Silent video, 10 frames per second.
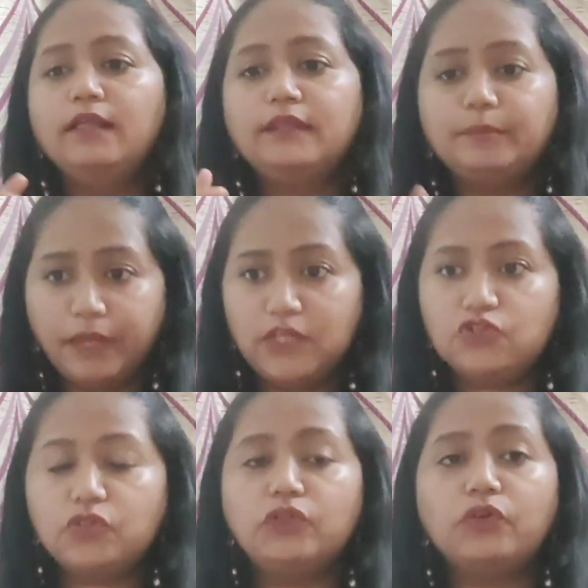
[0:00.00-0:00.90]
then make
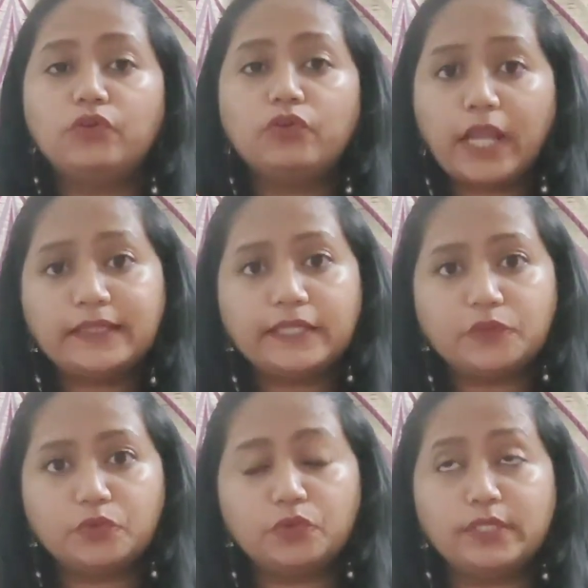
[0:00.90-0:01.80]
sure you're going to write that
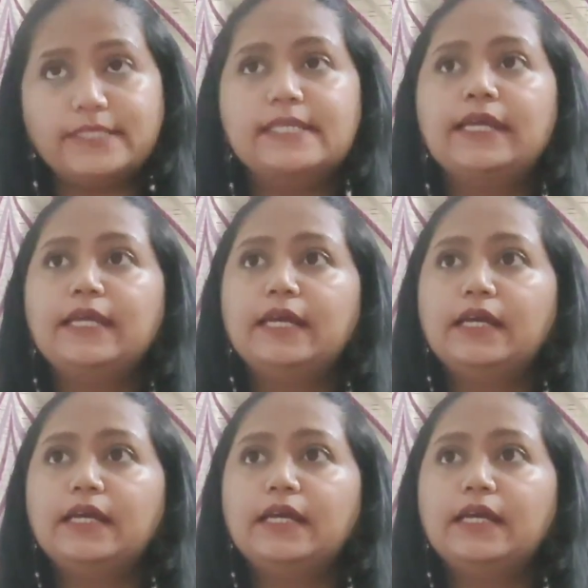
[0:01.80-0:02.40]
to-do list